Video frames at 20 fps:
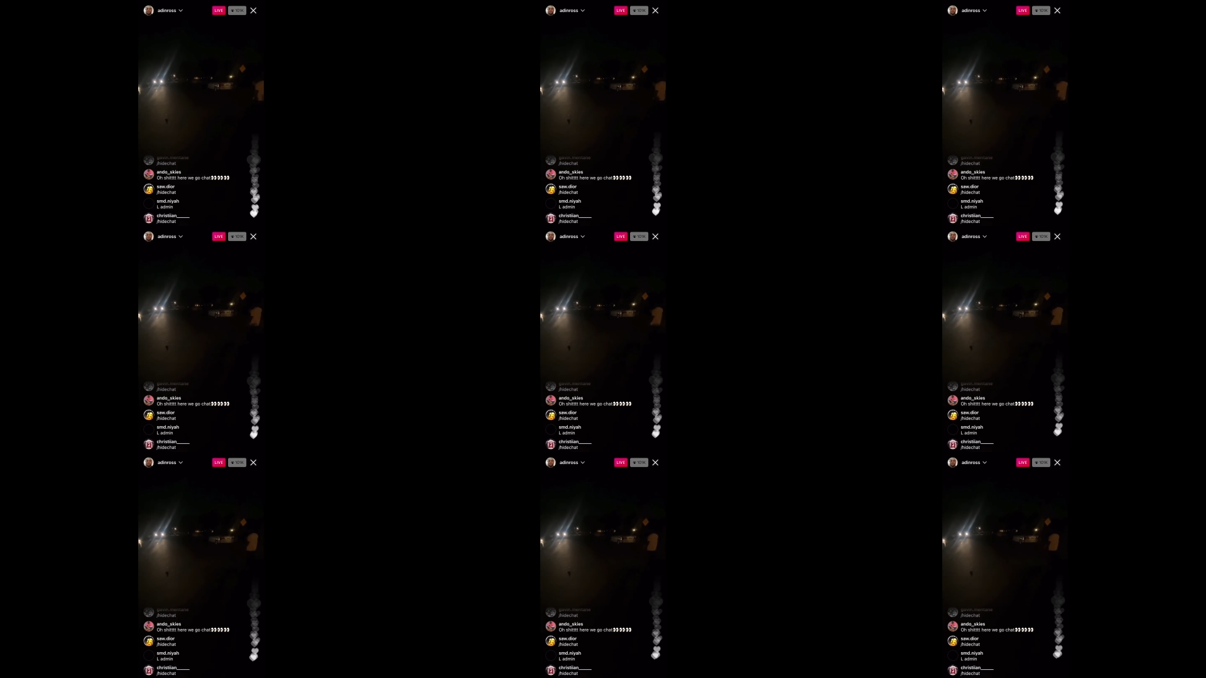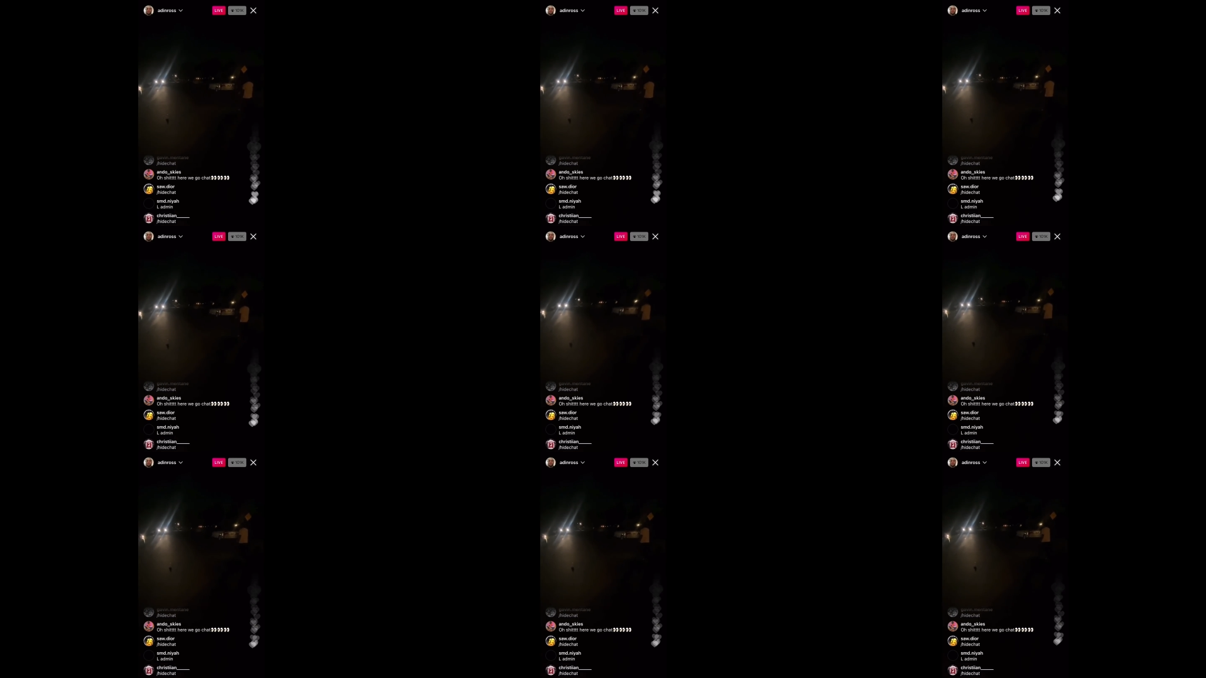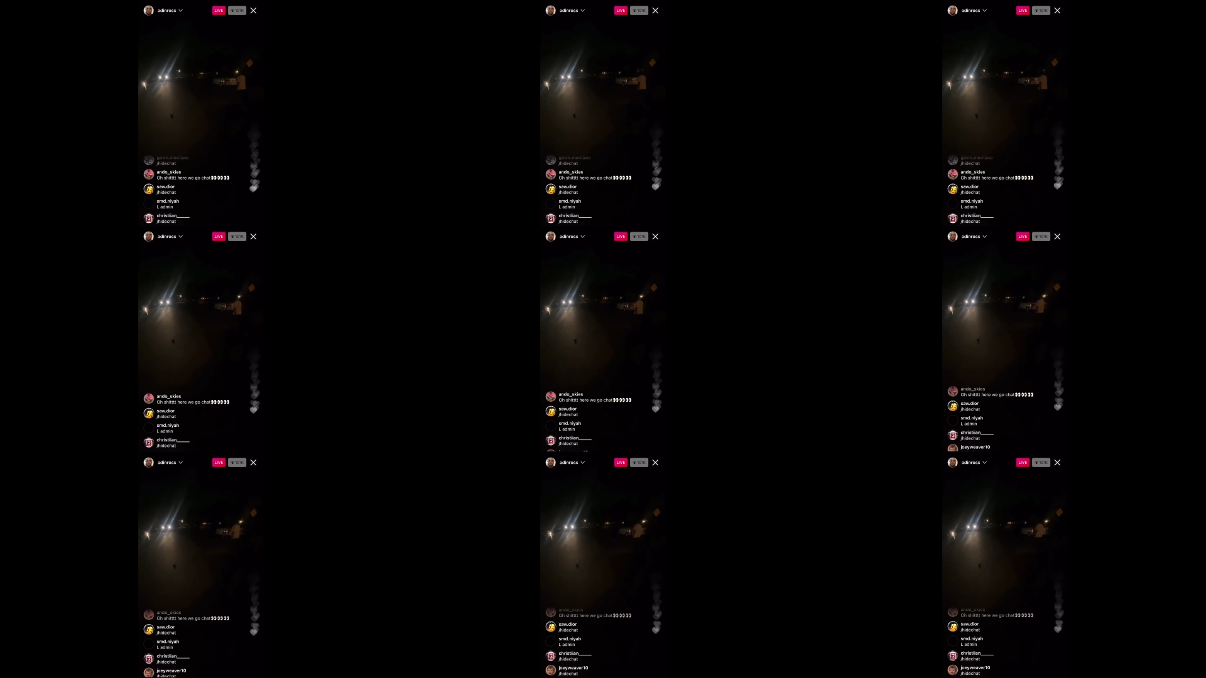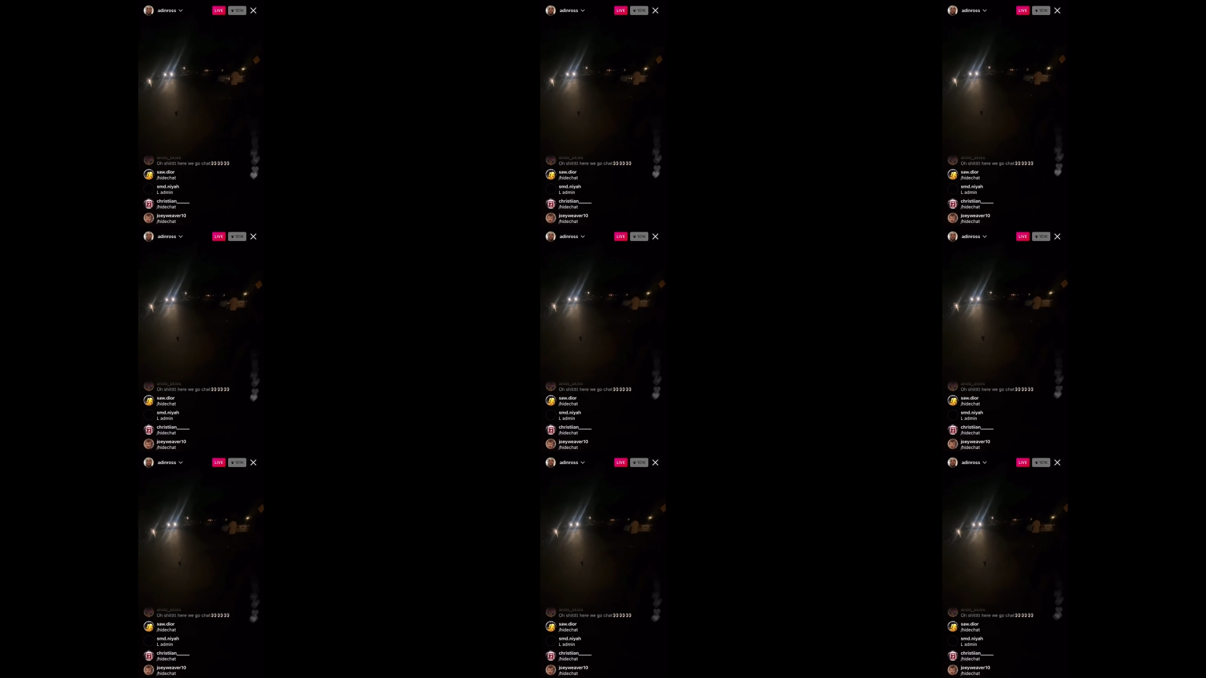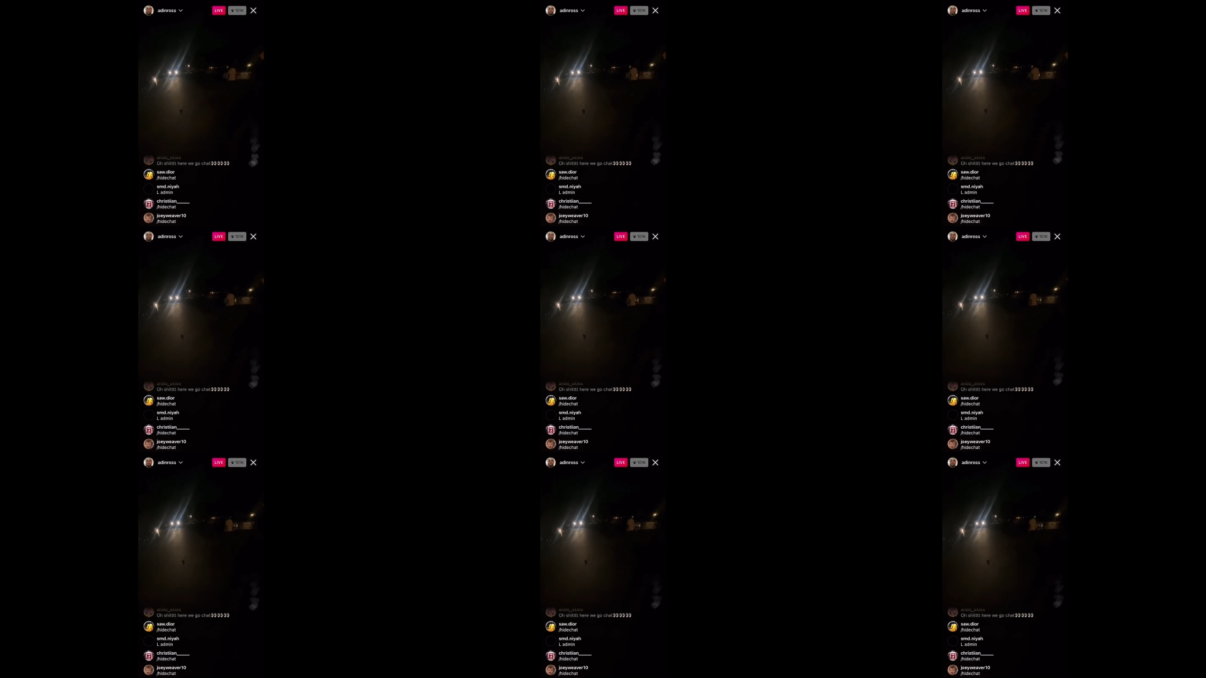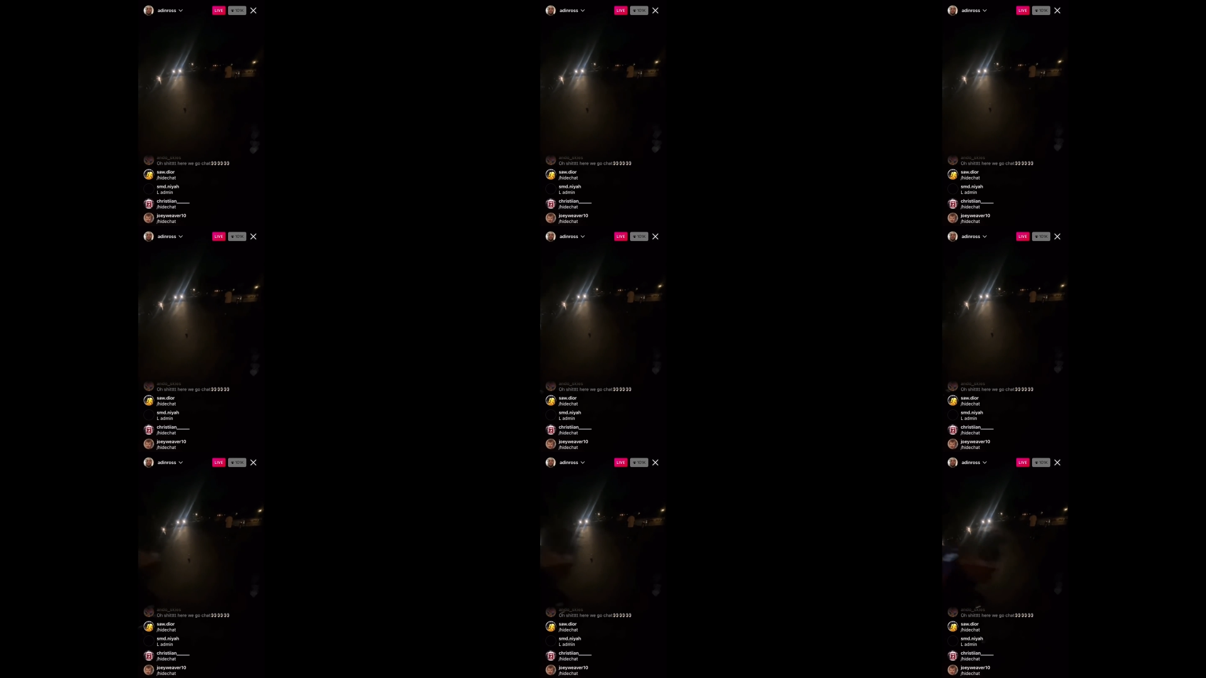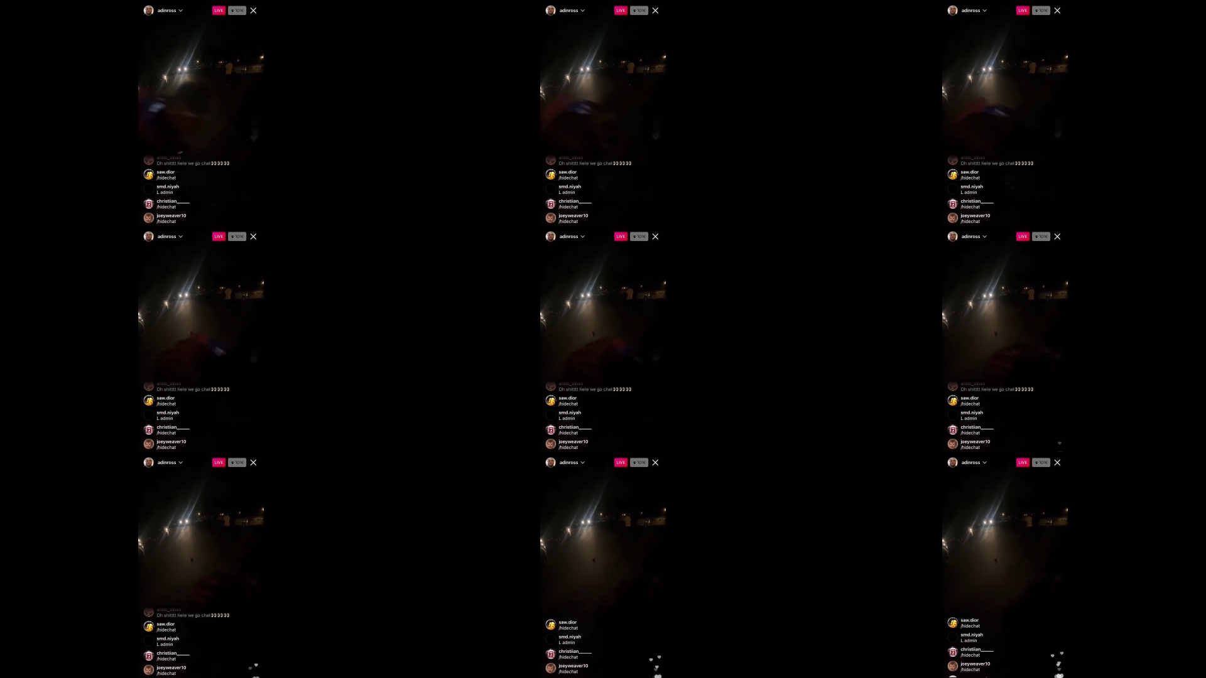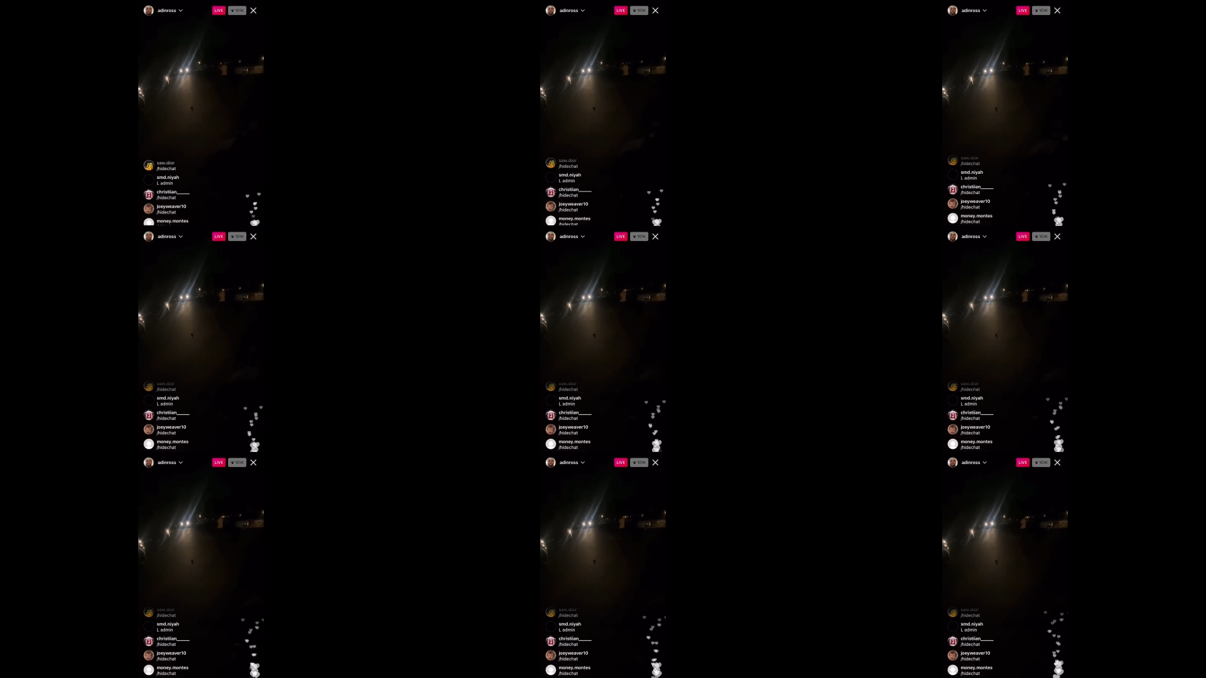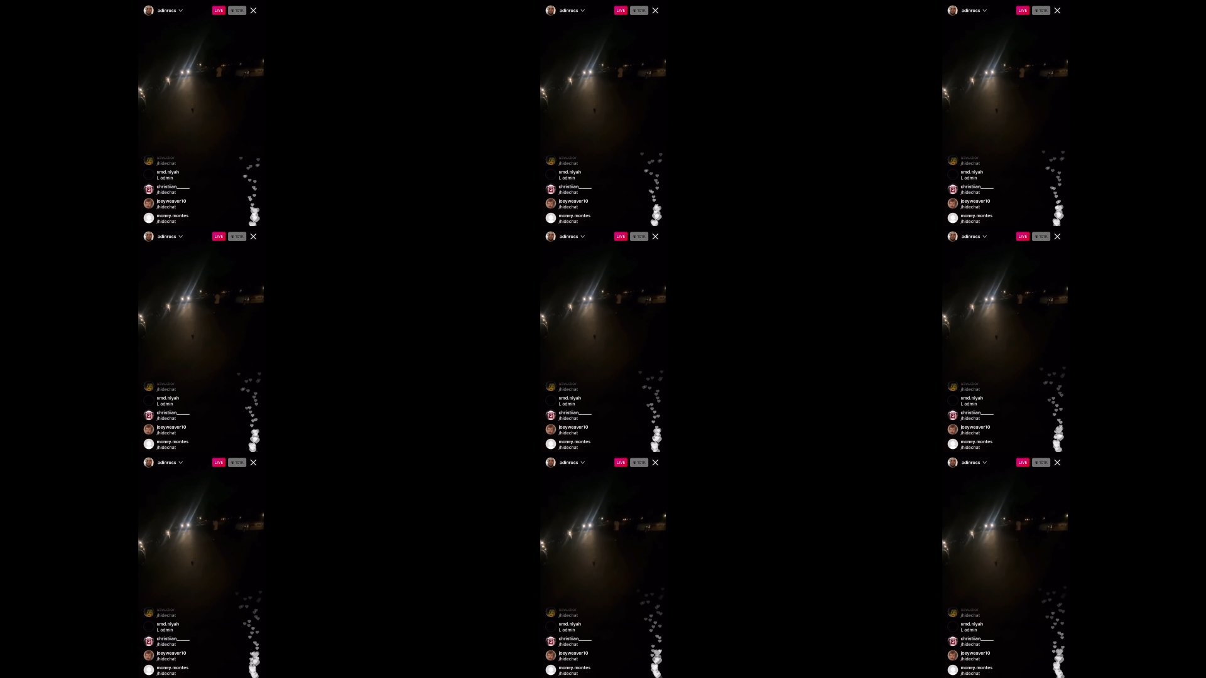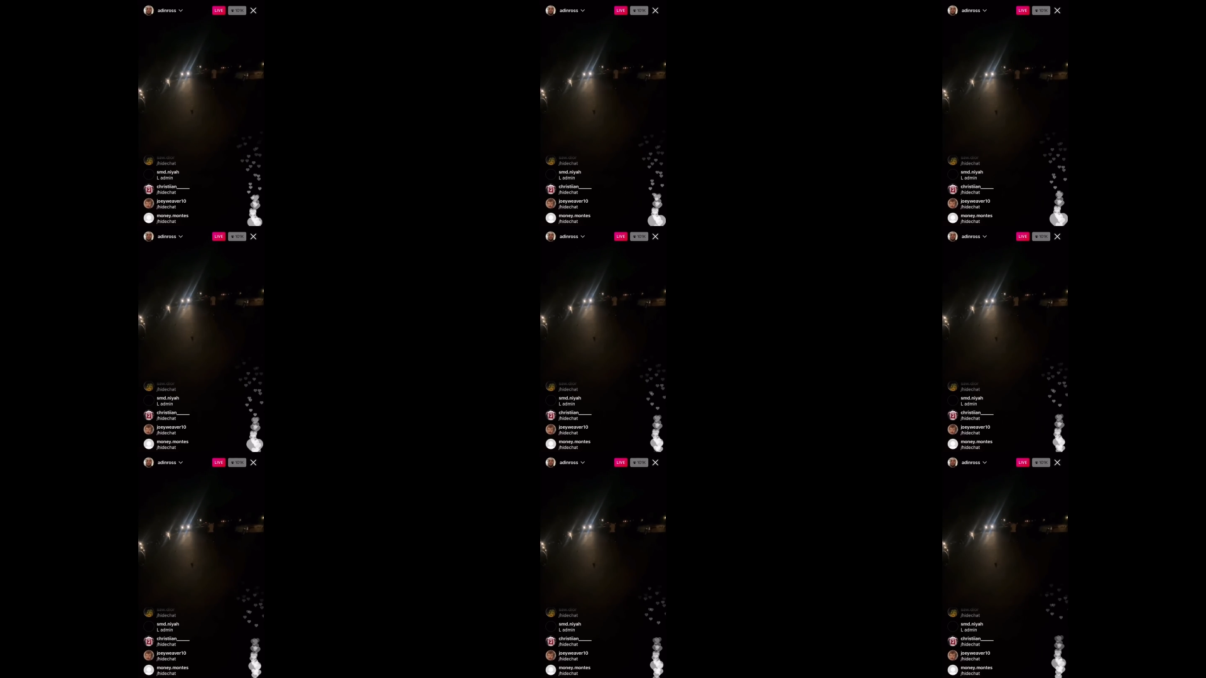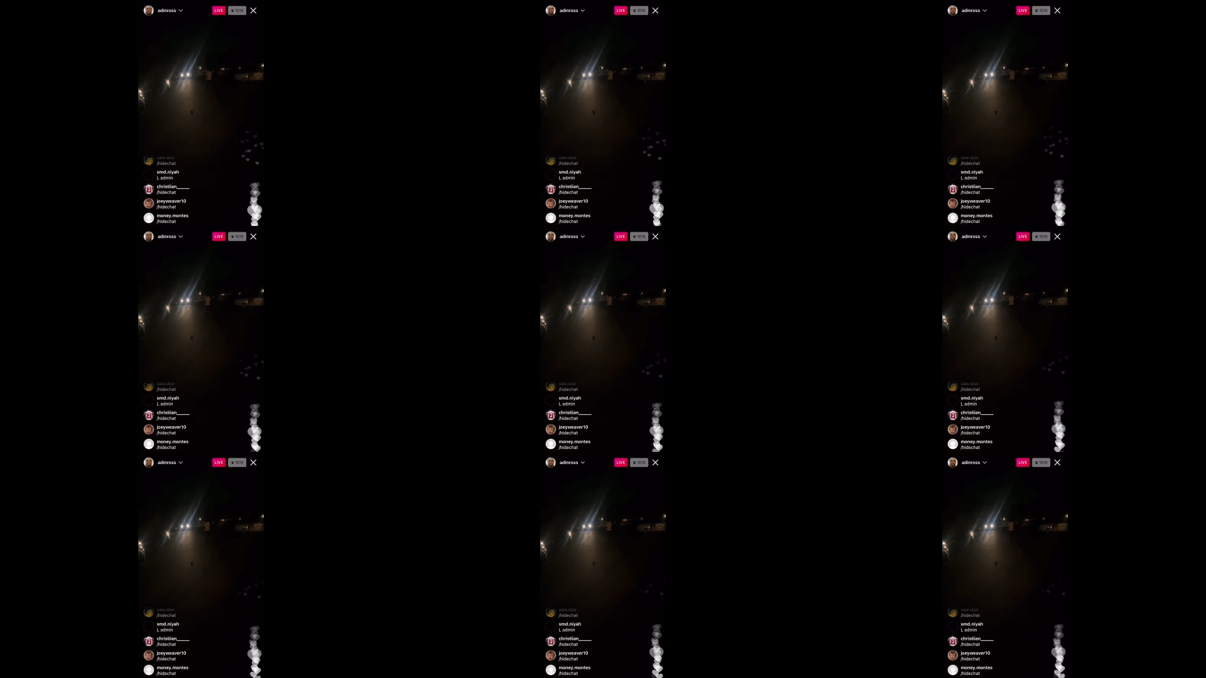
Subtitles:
No face is visible, so there are no lips to read.